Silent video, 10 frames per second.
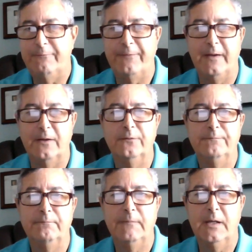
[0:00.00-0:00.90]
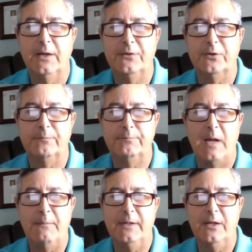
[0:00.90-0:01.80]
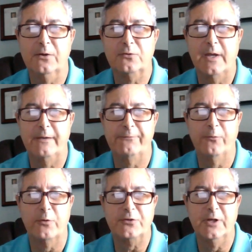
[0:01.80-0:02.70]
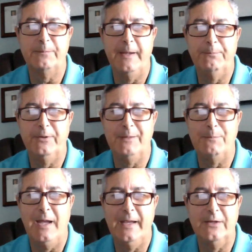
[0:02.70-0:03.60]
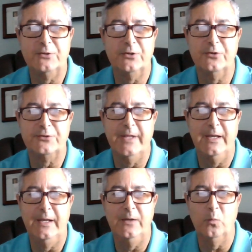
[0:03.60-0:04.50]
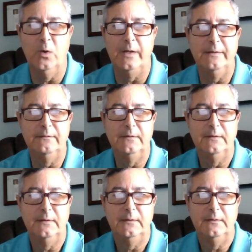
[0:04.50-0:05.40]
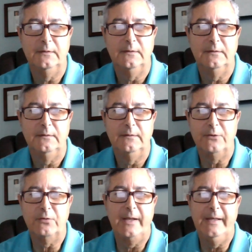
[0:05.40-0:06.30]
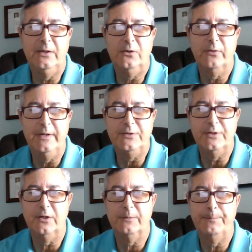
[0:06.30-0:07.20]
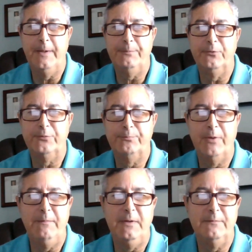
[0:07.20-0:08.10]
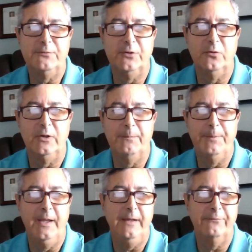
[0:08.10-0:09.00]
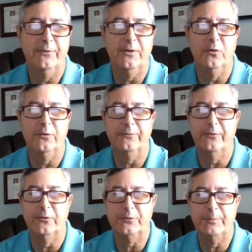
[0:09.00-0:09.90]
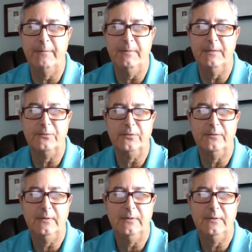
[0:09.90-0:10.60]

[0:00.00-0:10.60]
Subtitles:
failed because Obamacare tried to force young people into buying insurance they didn't want. They tried to increase younger people's premiums in order to pay for the older folks' premiums.